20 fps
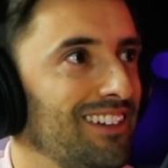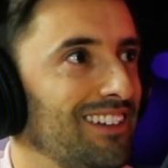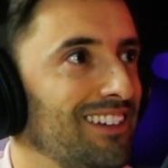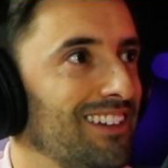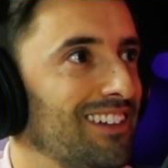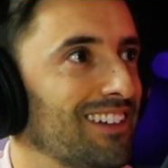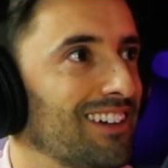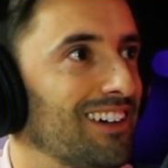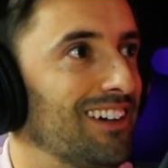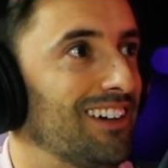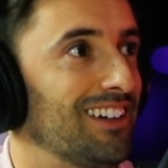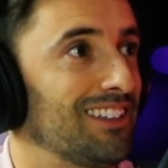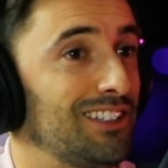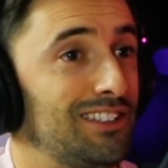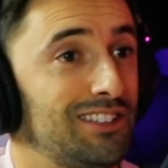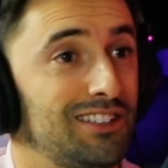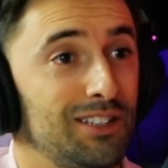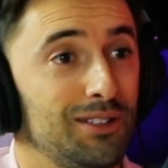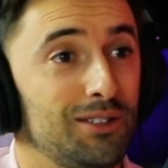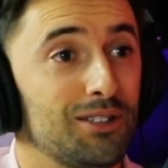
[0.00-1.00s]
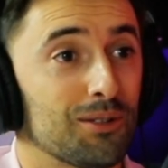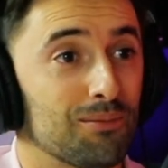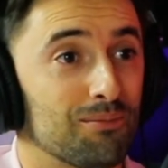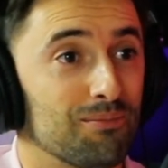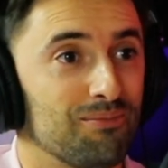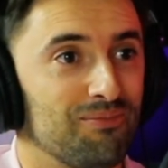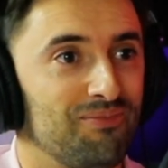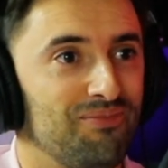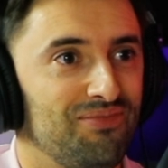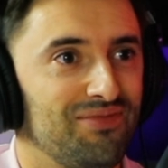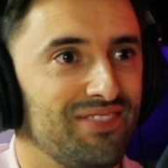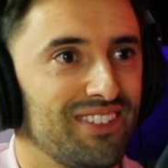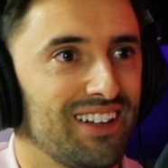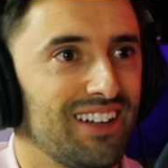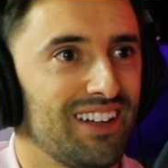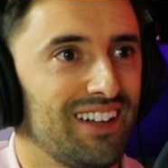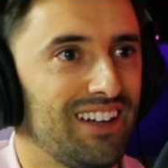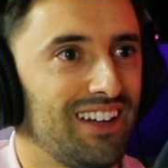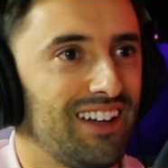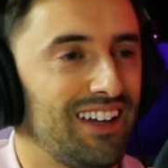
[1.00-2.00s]
the symptom,
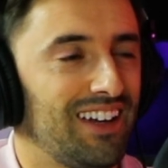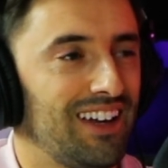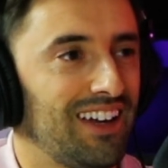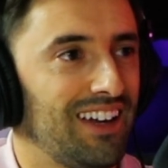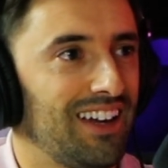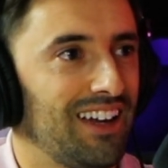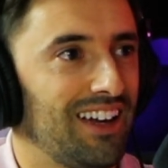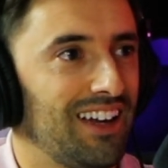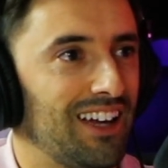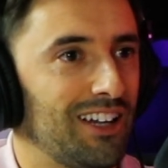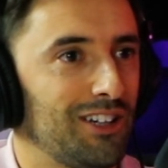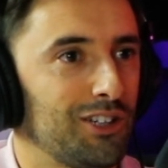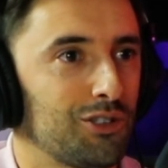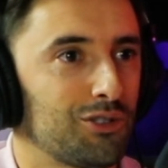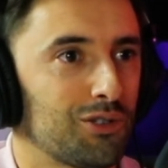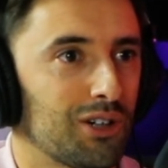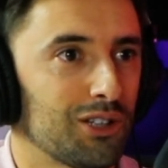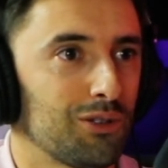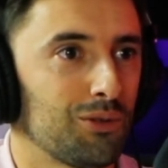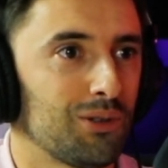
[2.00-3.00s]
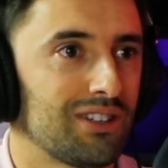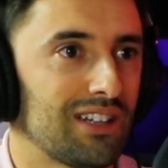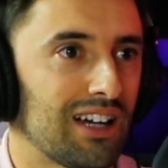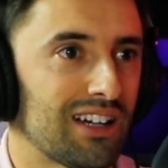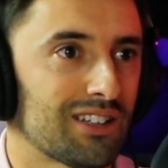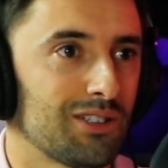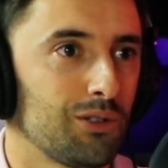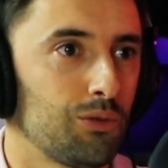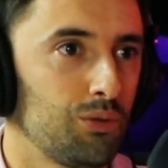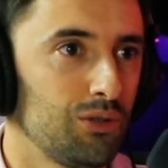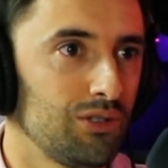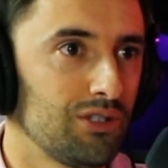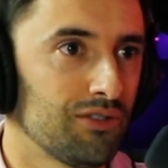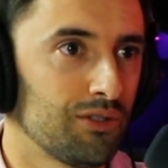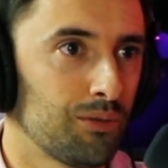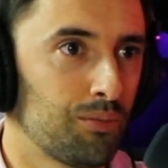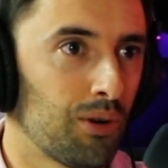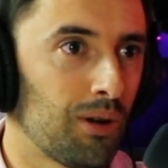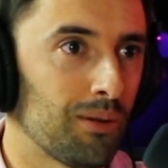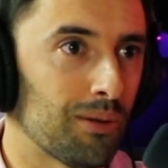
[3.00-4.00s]
and you try to attack the root of
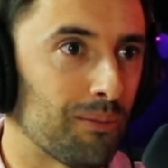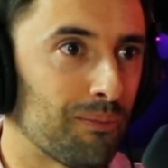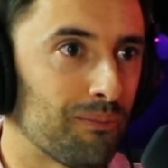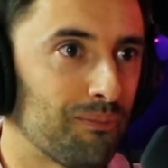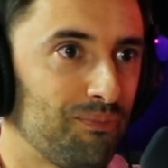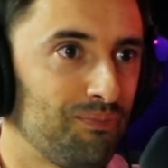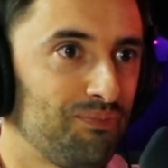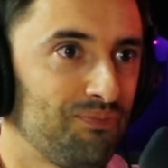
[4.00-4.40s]
the problem.